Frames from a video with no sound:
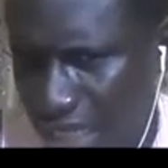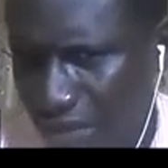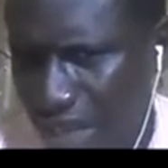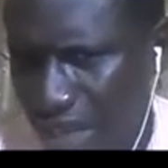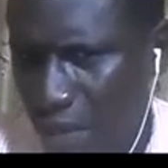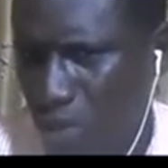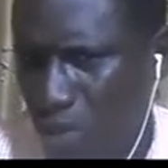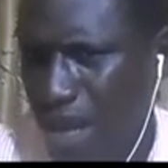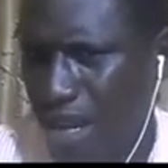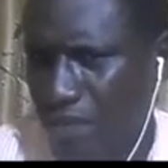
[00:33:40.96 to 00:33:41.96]
other Boko
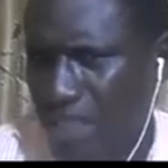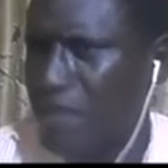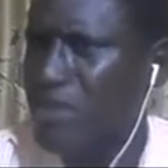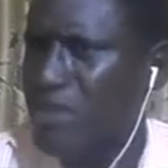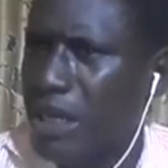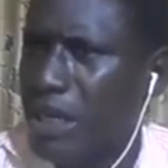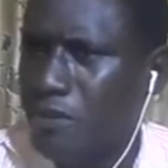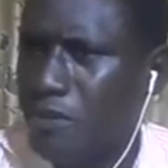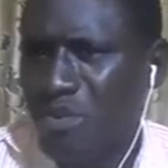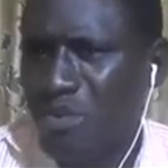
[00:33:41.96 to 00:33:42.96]
Haram victims there.
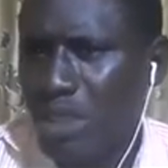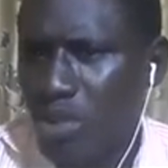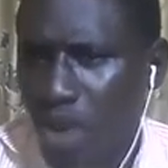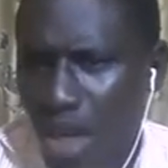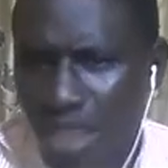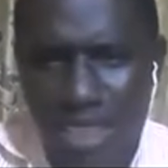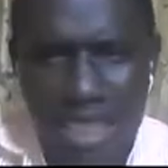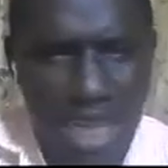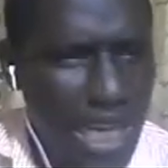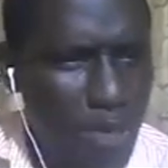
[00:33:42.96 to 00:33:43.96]
So all these
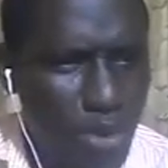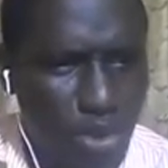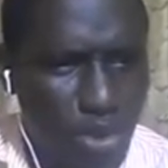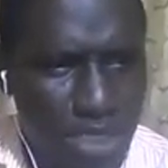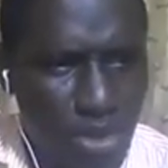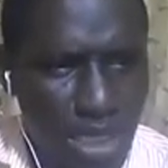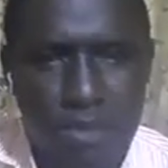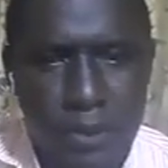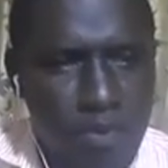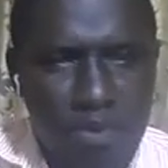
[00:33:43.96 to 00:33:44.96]
are allowable. So please
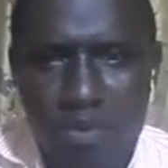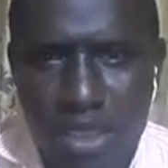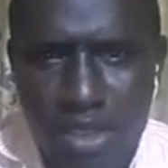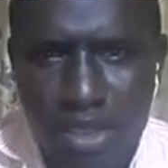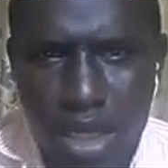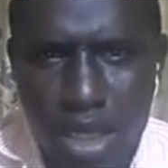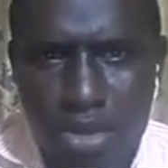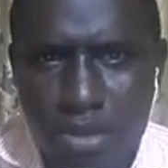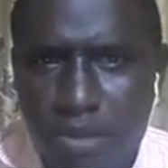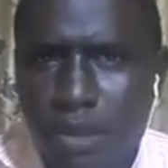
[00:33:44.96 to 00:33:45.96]
note that.
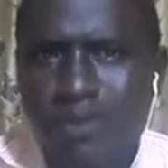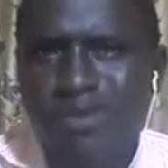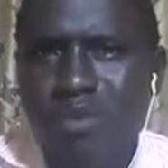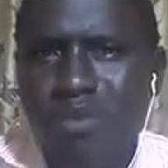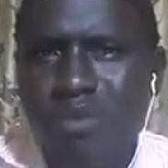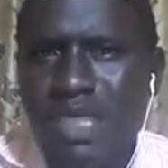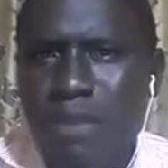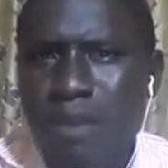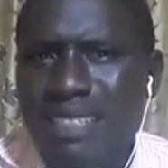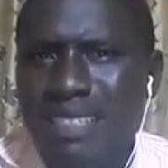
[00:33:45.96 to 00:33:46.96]
Also,
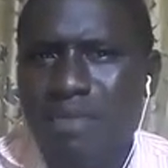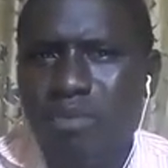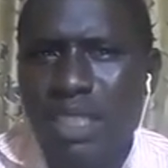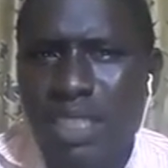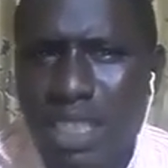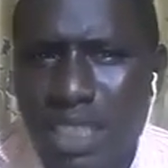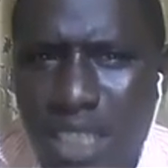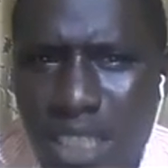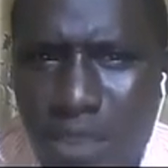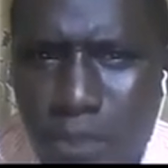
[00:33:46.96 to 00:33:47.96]

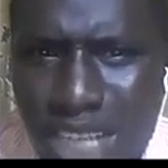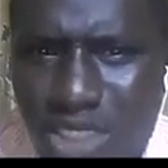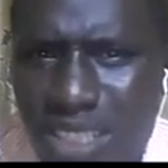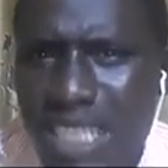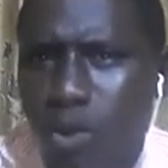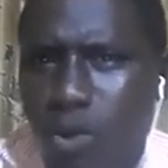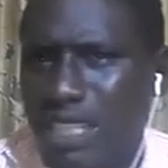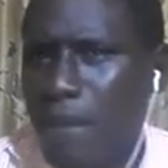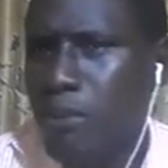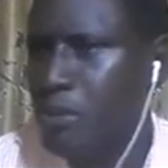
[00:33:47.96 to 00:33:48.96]
the pension scheme was
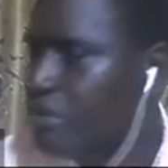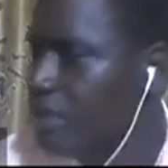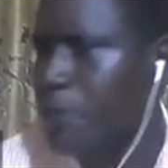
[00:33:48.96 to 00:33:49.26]
approved.